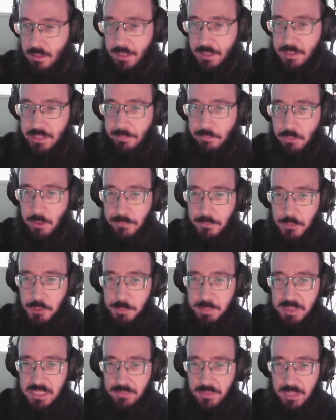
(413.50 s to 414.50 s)
except for a few
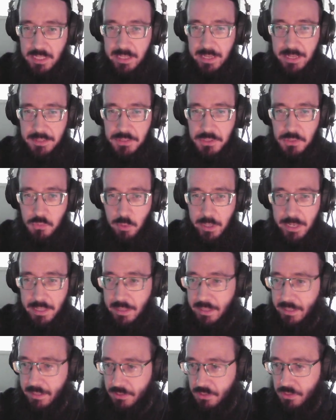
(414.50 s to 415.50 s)
specific cases where I
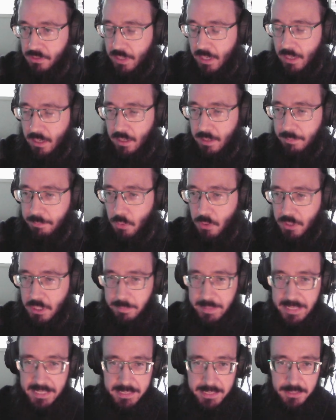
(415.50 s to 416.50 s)
think it's important
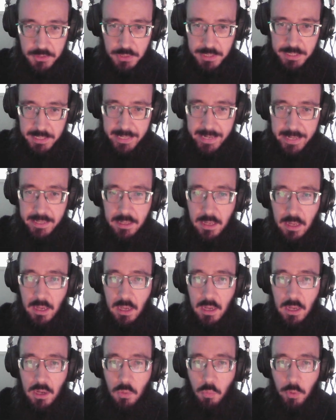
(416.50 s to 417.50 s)
to pay attention to that.
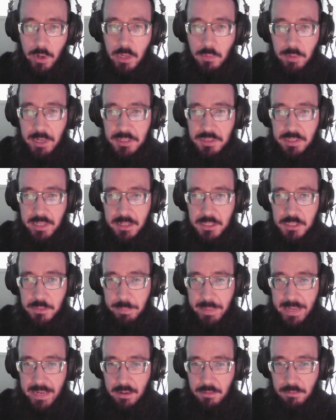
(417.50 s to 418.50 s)
Where you want to stand is
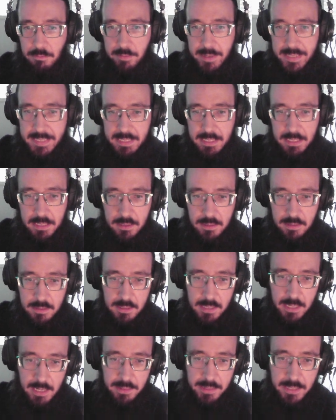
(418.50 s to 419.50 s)
about right
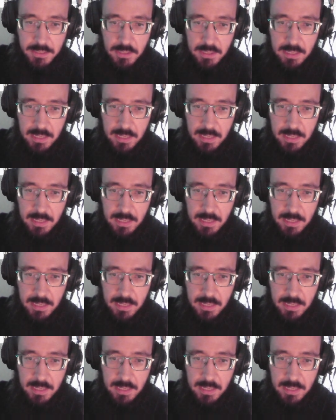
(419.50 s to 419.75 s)
here, and then you can